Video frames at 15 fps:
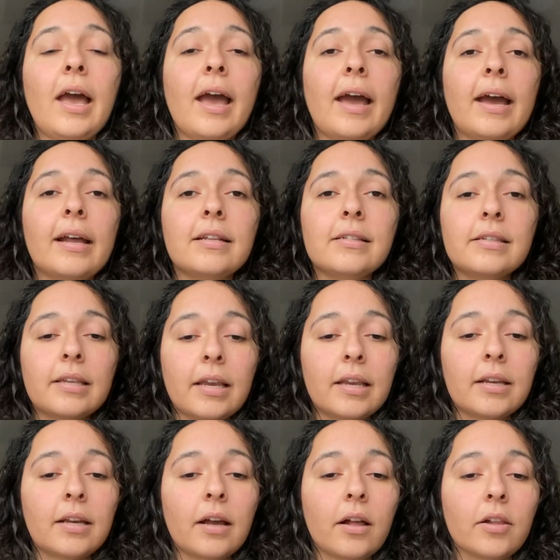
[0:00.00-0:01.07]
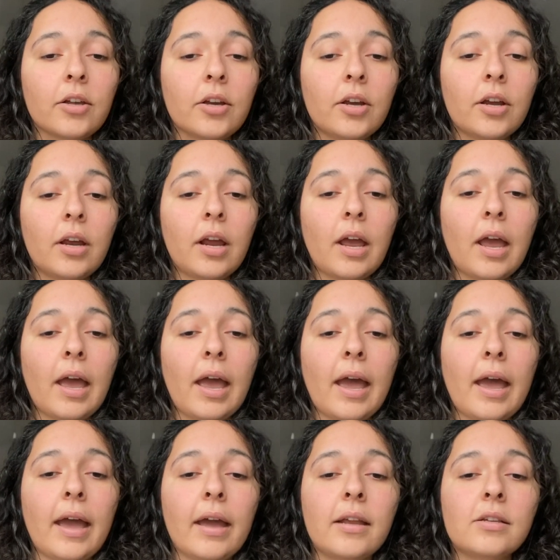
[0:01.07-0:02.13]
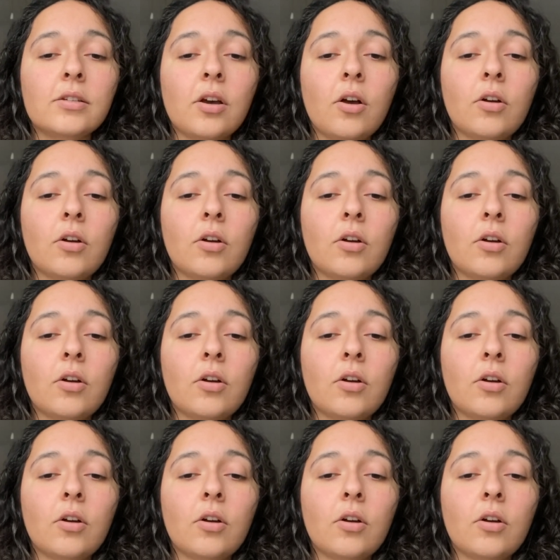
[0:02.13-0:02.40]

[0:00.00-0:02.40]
and skin color, and